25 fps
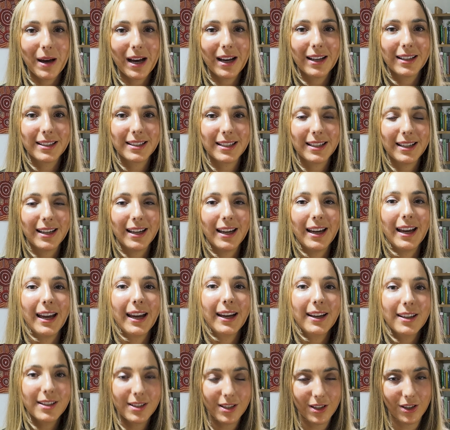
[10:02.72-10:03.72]
about
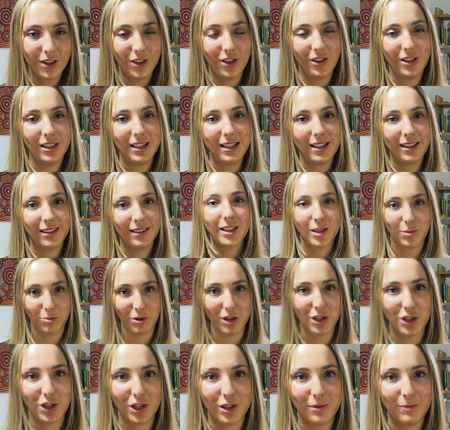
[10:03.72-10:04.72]
executing under
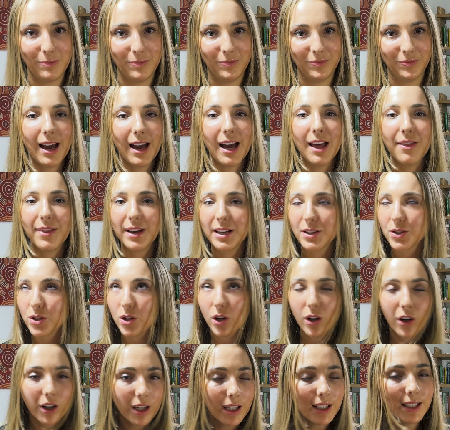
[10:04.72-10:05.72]
pressure. And that's
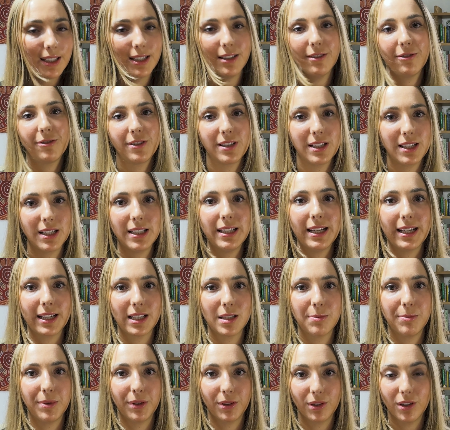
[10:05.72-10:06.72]
totally different to
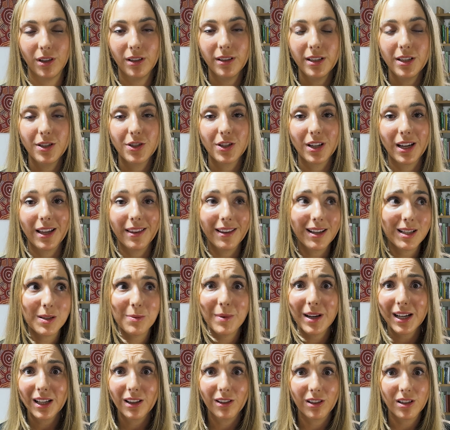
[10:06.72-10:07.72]
textbook knowledge, and that's
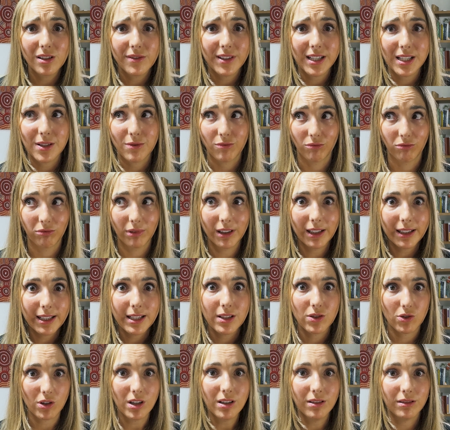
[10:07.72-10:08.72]
why a lot of us really
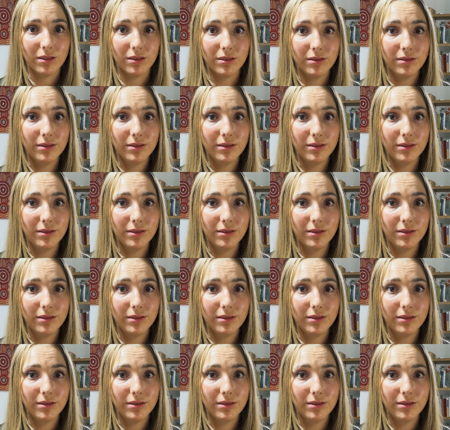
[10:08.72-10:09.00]
struggle,